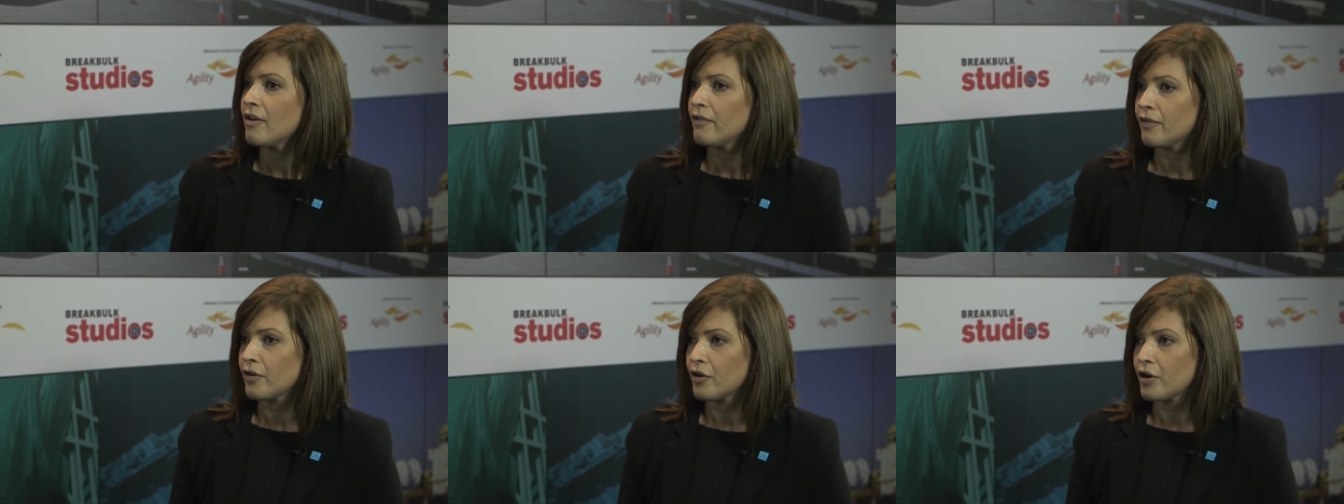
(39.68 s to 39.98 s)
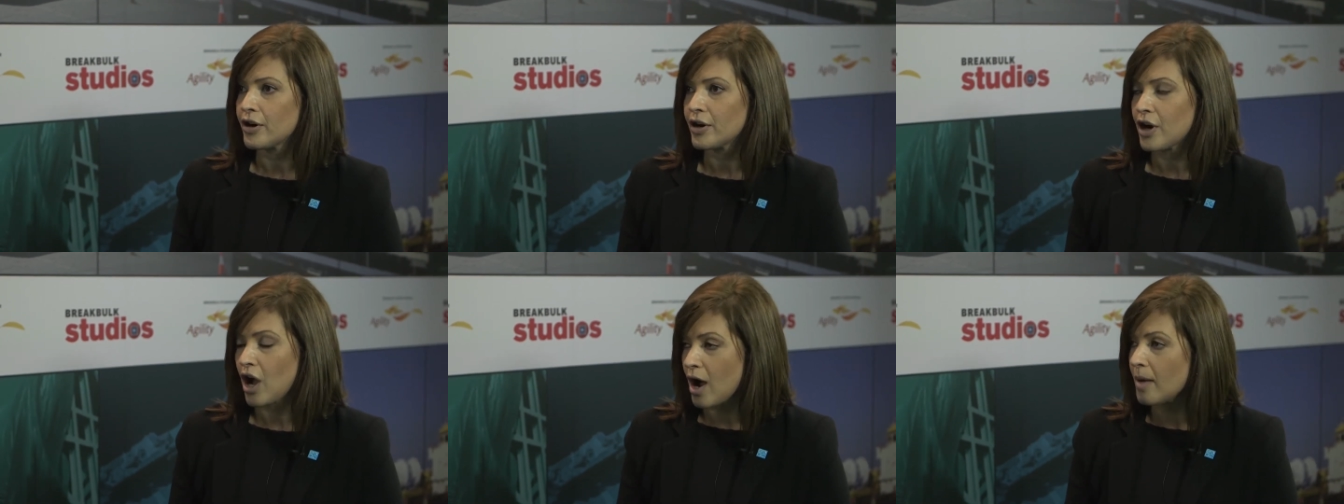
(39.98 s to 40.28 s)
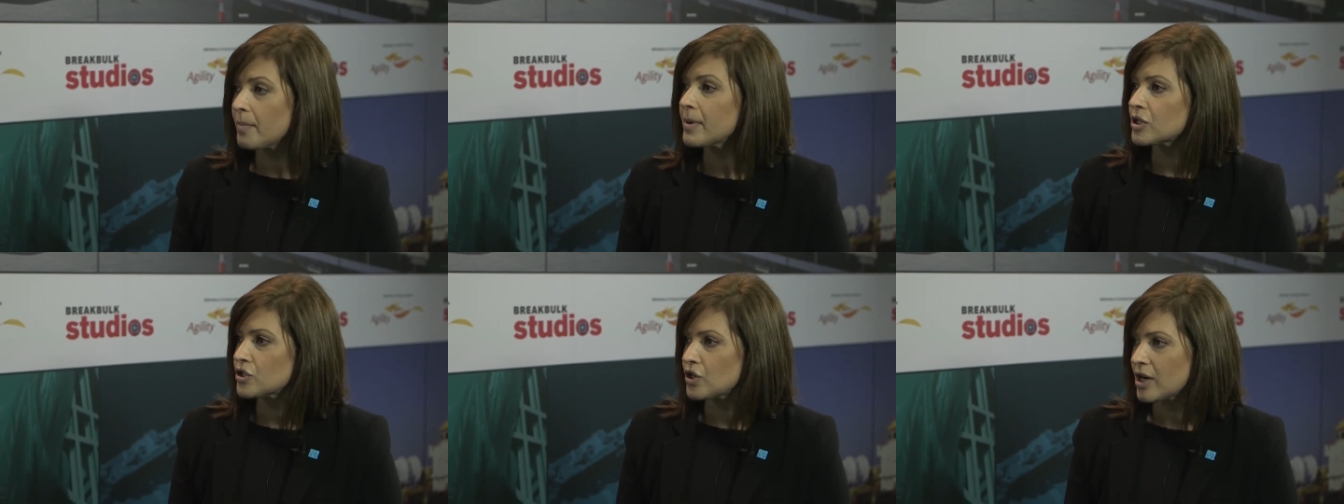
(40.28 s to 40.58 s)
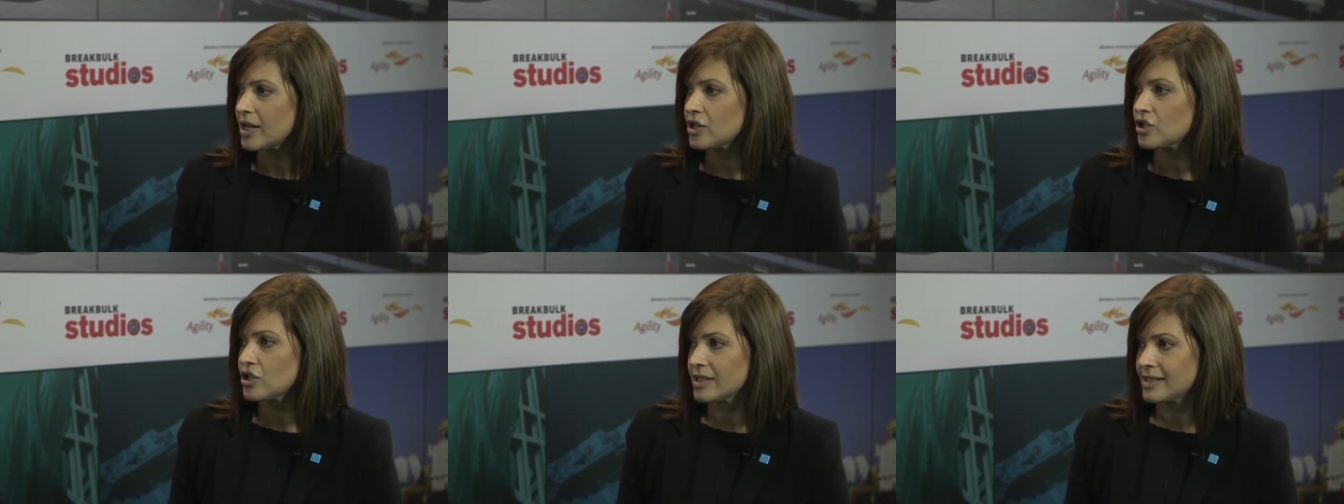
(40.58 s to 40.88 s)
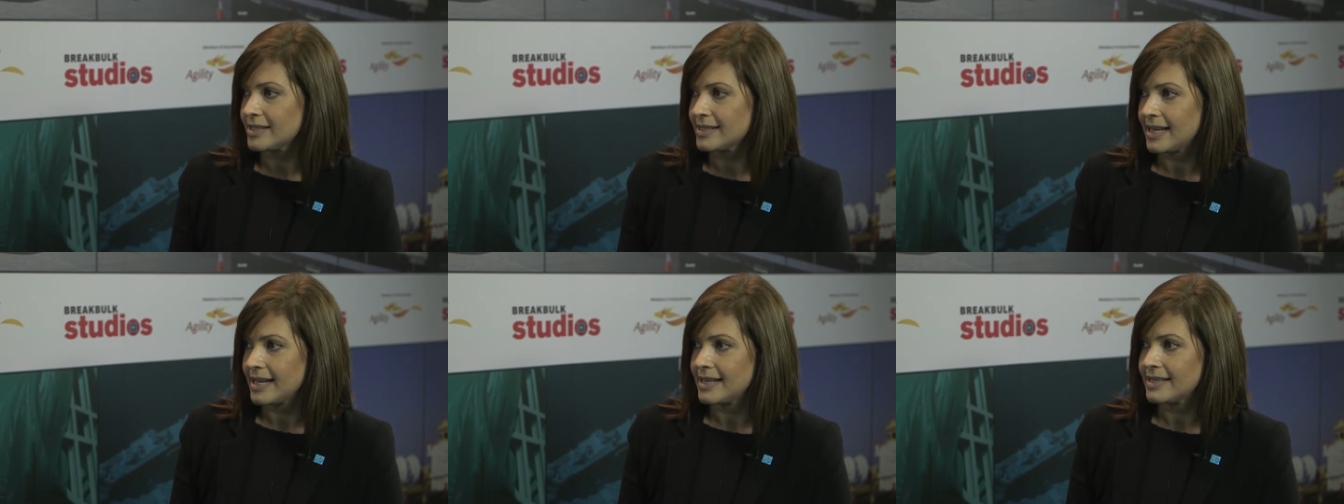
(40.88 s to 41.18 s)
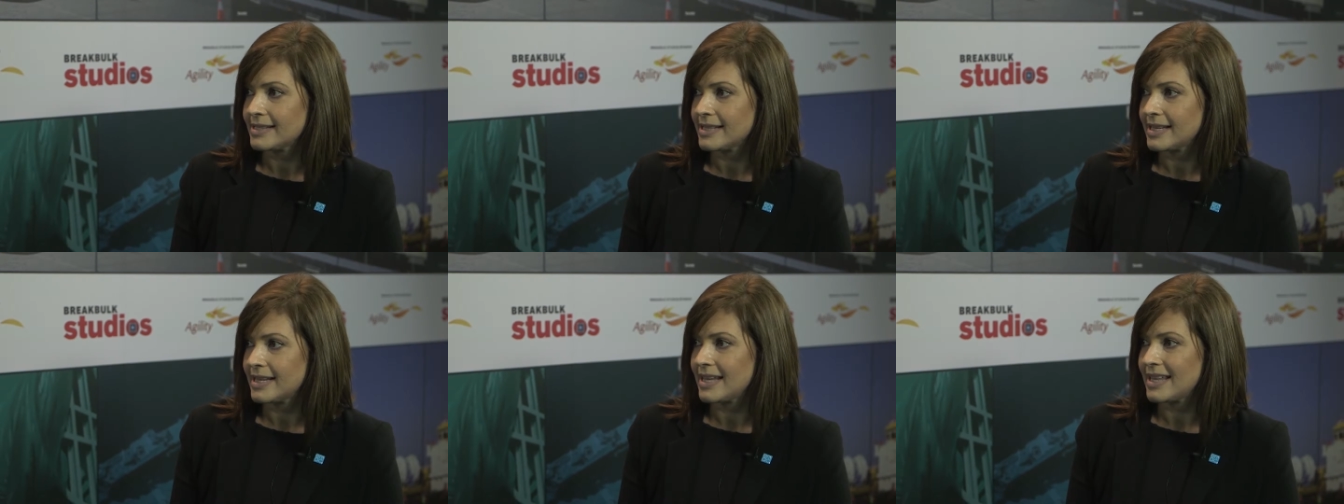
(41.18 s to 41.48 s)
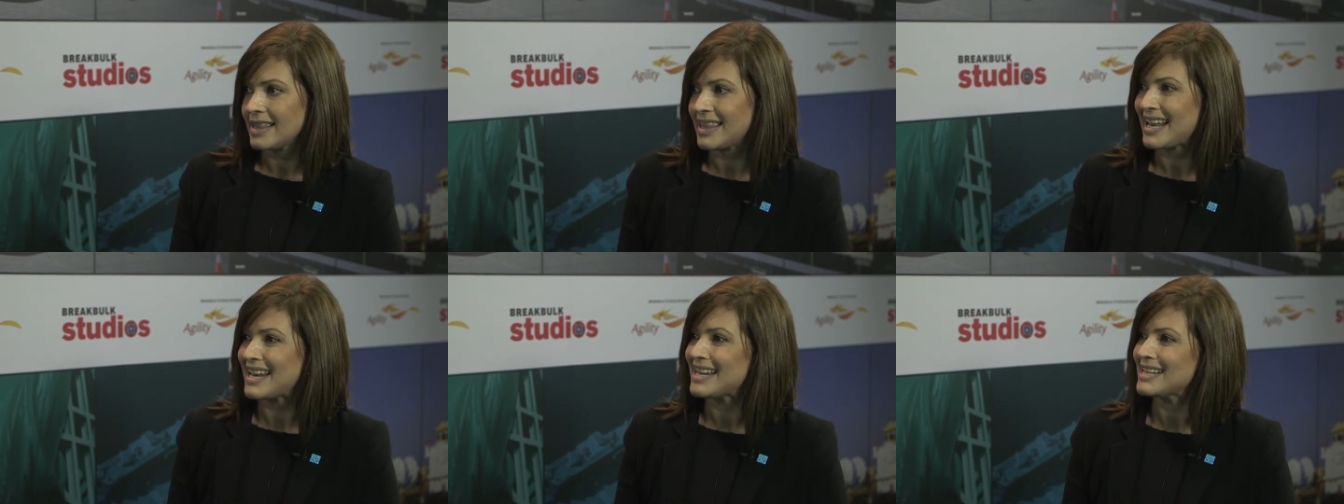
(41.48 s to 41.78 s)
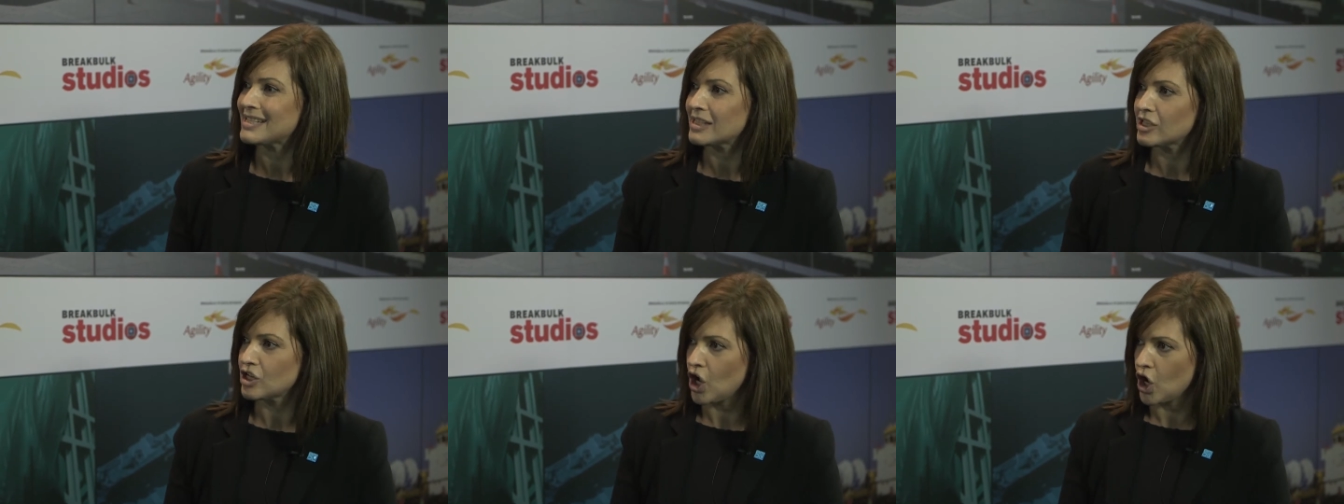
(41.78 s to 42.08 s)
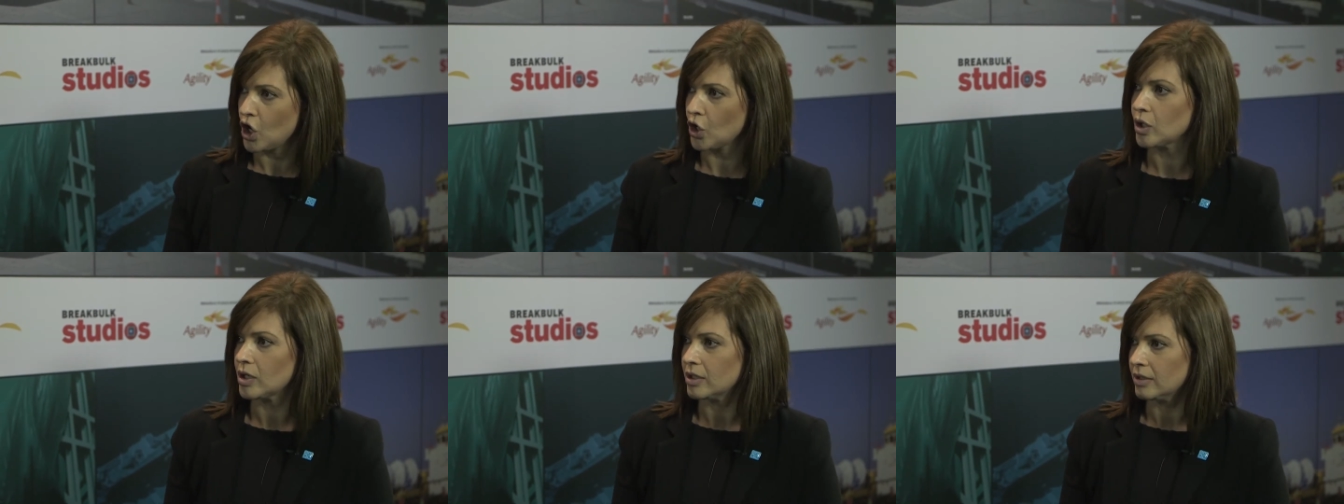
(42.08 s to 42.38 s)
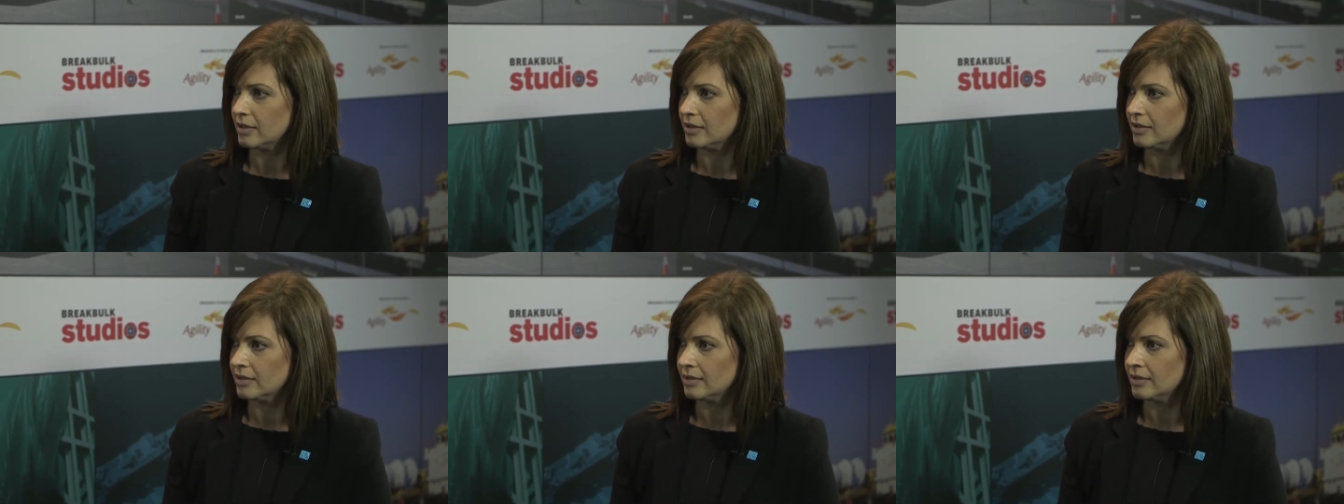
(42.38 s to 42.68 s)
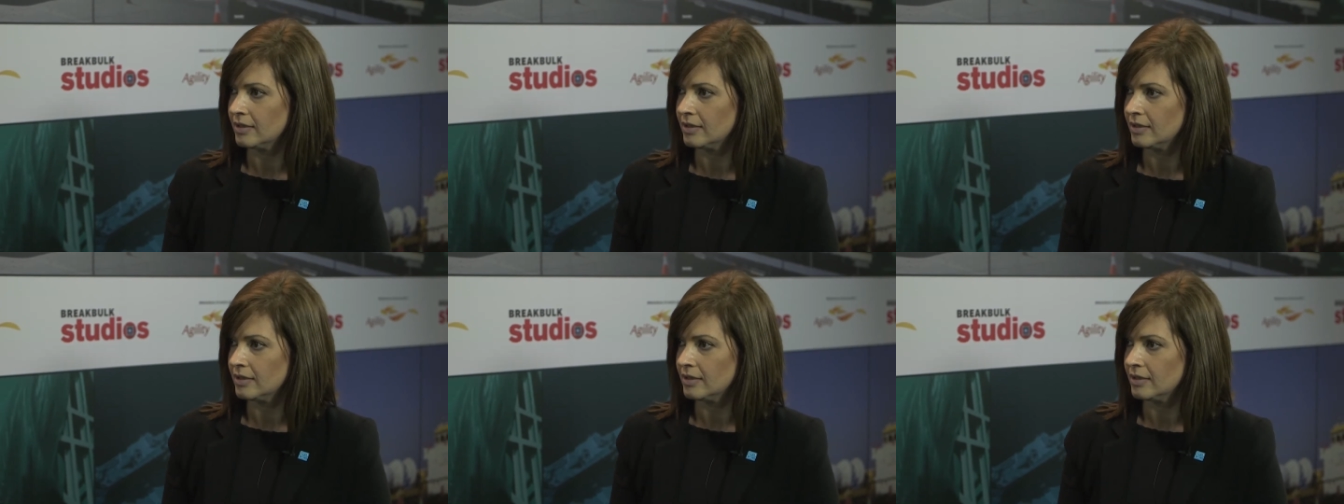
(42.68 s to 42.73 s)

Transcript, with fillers: for an arbitration centre that is local.